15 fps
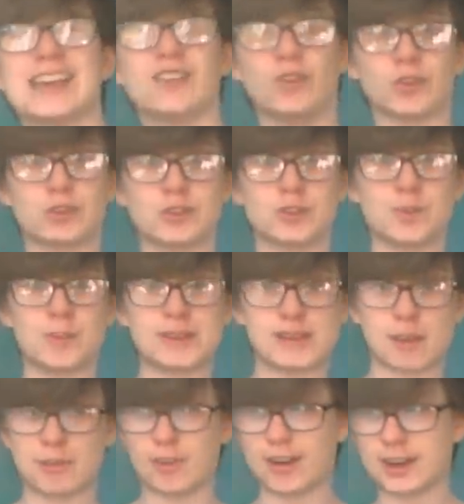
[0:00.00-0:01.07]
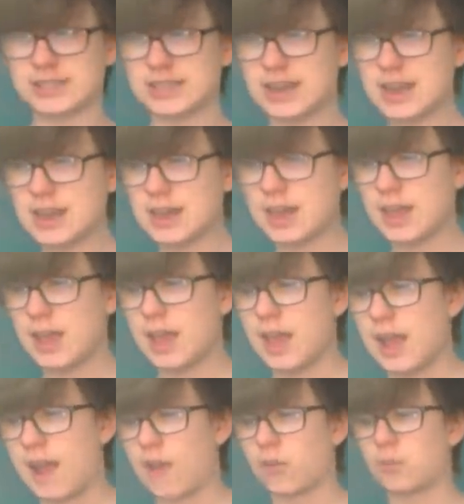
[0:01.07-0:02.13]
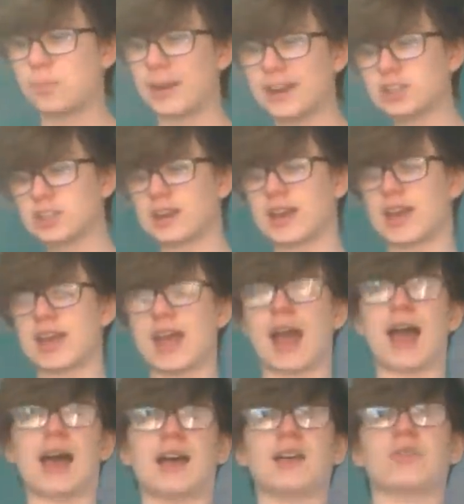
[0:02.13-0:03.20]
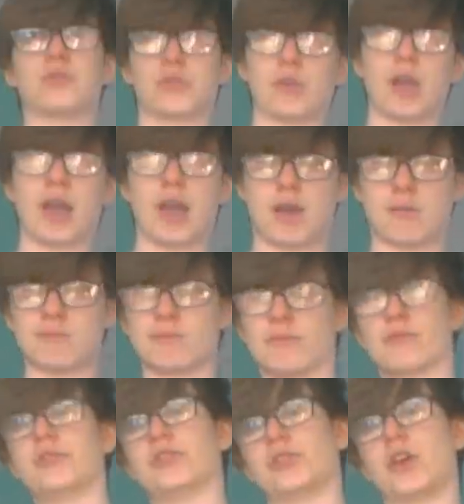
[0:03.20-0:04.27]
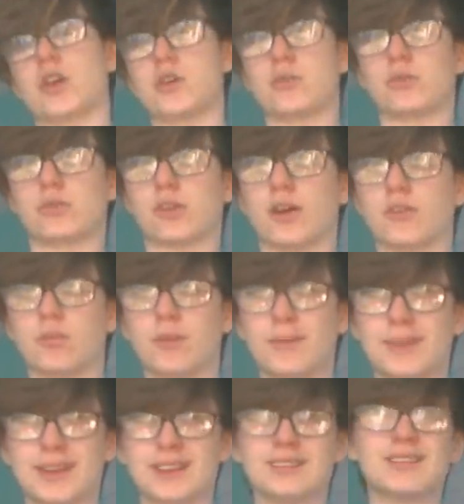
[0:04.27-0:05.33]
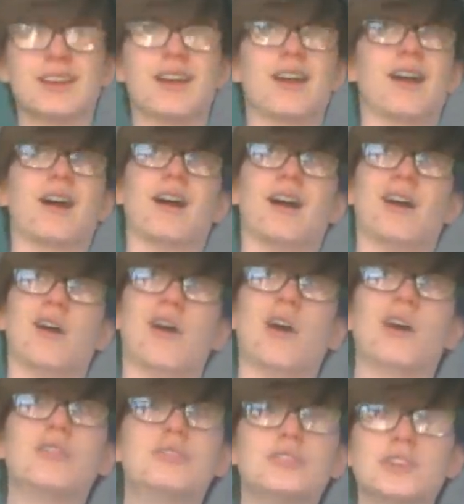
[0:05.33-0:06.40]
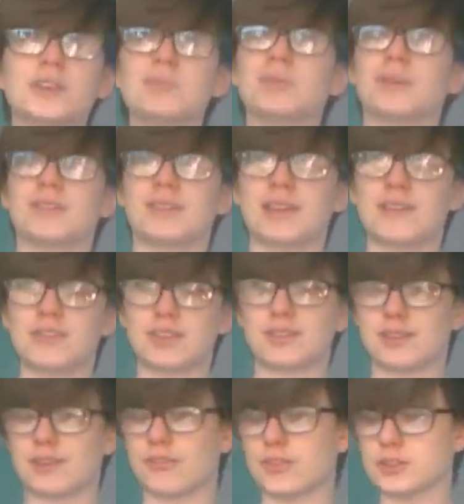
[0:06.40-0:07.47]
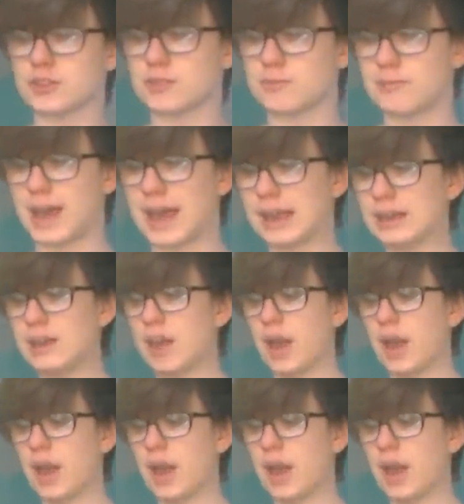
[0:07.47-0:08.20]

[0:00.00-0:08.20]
order to be democratic, especially as views of women are often perceived as different to men,